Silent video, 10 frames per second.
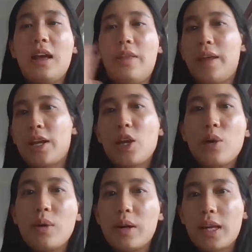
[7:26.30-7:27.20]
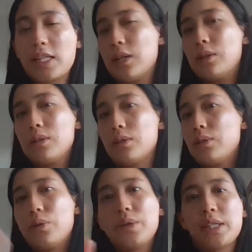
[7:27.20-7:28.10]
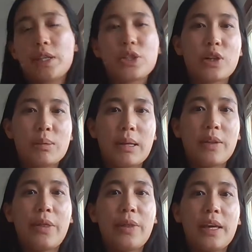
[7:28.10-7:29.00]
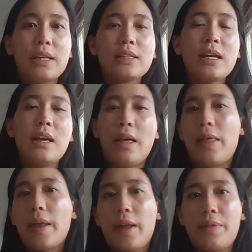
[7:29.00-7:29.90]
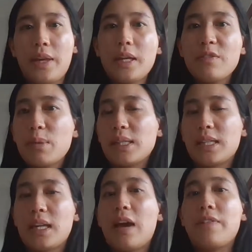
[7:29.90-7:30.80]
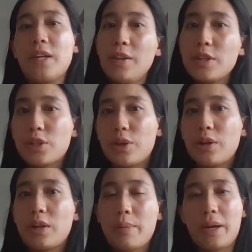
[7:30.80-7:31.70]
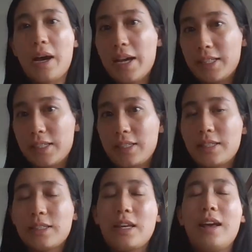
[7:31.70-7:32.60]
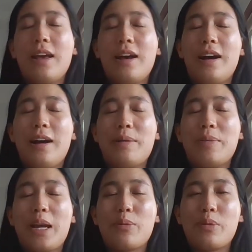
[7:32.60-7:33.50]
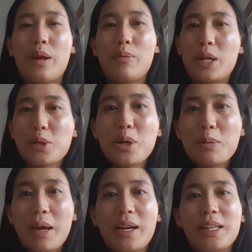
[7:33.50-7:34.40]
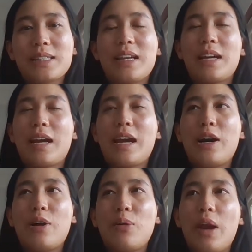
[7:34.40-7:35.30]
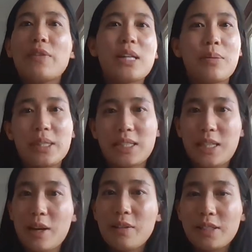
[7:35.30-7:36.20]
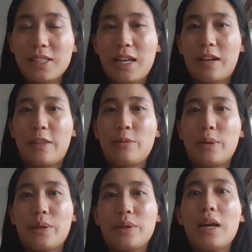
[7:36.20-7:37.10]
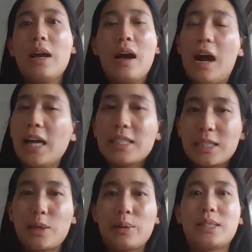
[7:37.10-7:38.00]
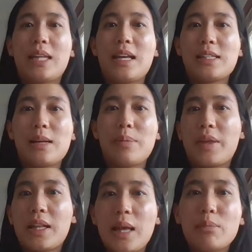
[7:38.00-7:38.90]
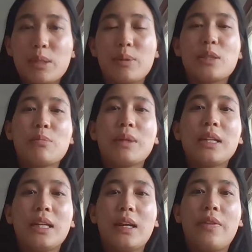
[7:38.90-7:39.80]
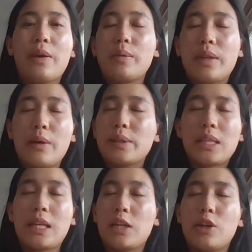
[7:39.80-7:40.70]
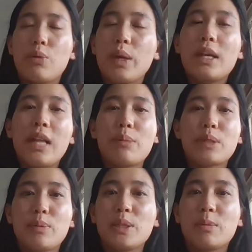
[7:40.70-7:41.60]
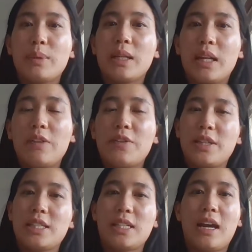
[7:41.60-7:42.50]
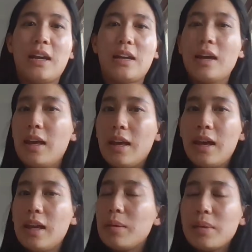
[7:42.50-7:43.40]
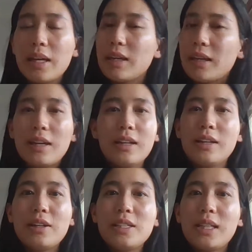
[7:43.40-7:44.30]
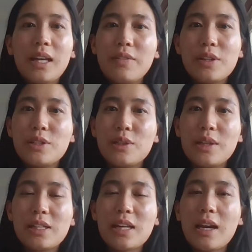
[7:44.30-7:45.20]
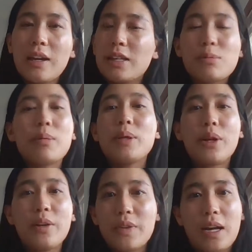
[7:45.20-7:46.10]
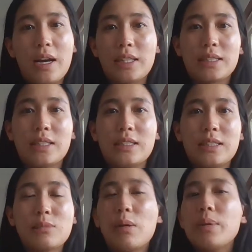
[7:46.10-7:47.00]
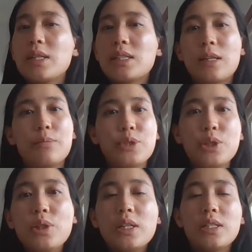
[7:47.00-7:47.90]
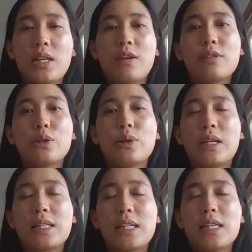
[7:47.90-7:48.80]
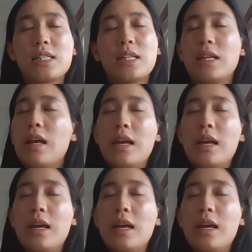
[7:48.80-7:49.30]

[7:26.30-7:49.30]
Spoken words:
and then I go on, I tell all these other jokes about other things, and then at the end of my set, I have another joke about ISIS. And what I talk about is like how every time there's a terrorist attack in the world, ISIS always stands up and they claim responsibility, and they always say like, we claim responsibility for this attack. And I'm like, did they even do the attack? It's probably not even ISIS. It's probably just some junior terrorist organization